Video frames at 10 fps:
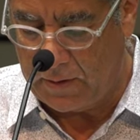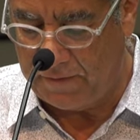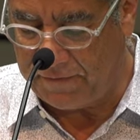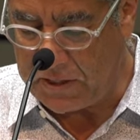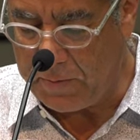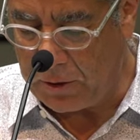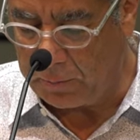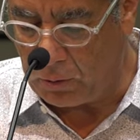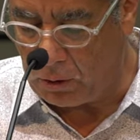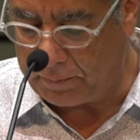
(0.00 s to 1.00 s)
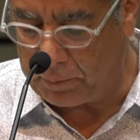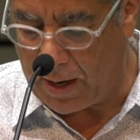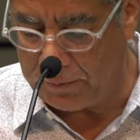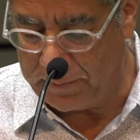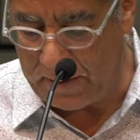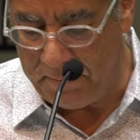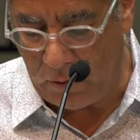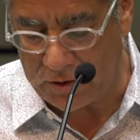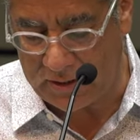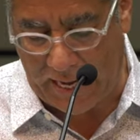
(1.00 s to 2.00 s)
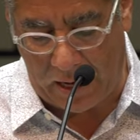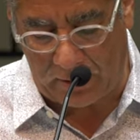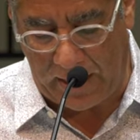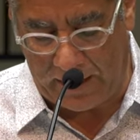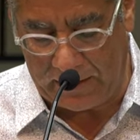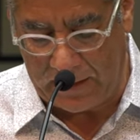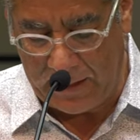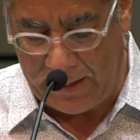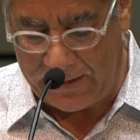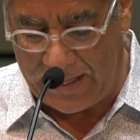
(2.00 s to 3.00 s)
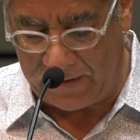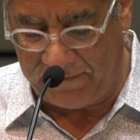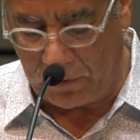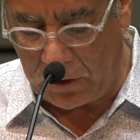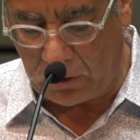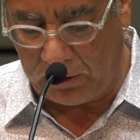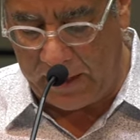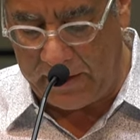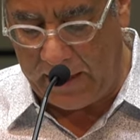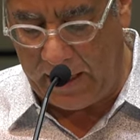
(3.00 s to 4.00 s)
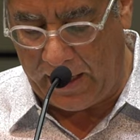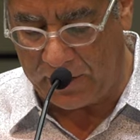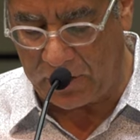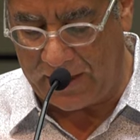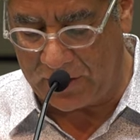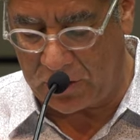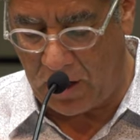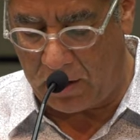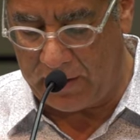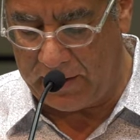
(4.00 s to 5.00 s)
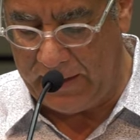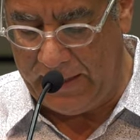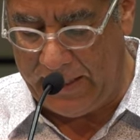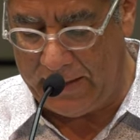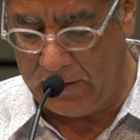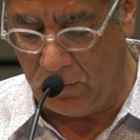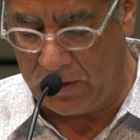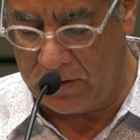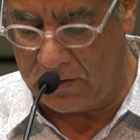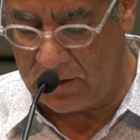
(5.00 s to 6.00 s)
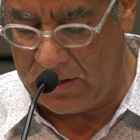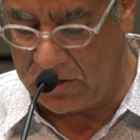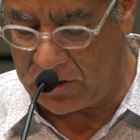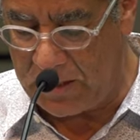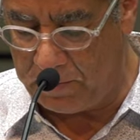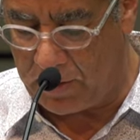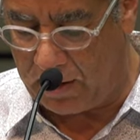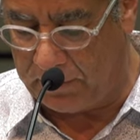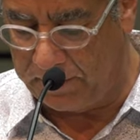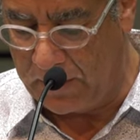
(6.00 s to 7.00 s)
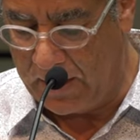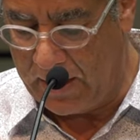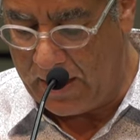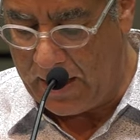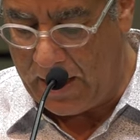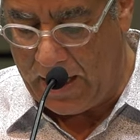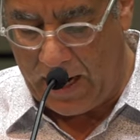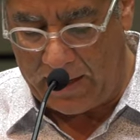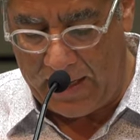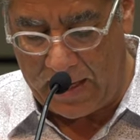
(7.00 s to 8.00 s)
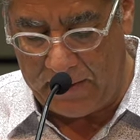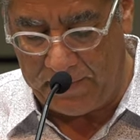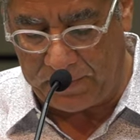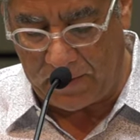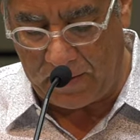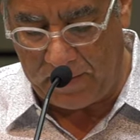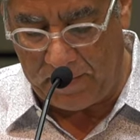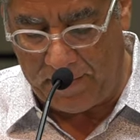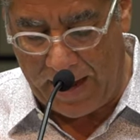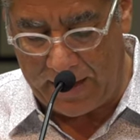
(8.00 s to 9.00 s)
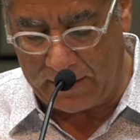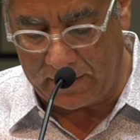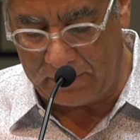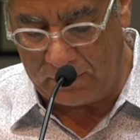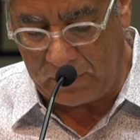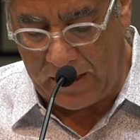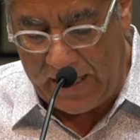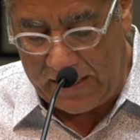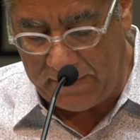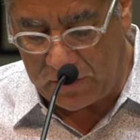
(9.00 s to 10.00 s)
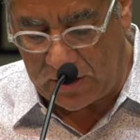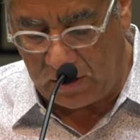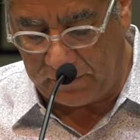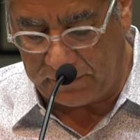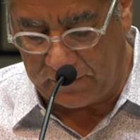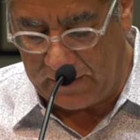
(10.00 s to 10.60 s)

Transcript: The fundamental pro- problem that Moses outlined is that vertical alienation that started in Eden with the sin problem, and then man hid himself,